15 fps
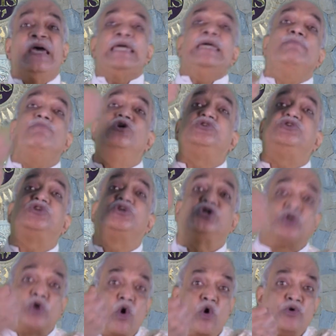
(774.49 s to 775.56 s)
He would
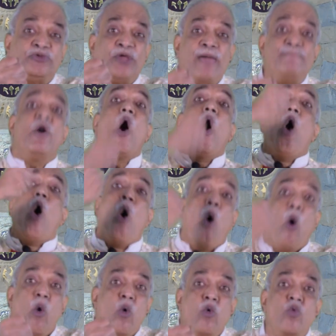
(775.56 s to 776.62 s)
show them
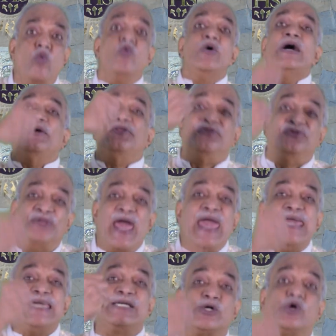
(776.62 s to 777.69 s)
how they
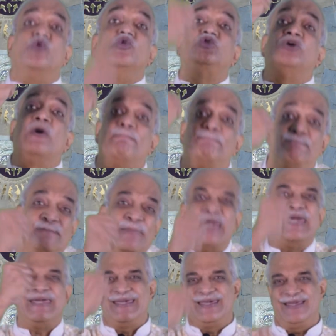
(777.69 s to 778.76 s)
could
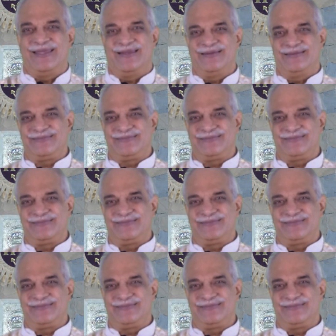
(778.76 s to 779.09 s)
be.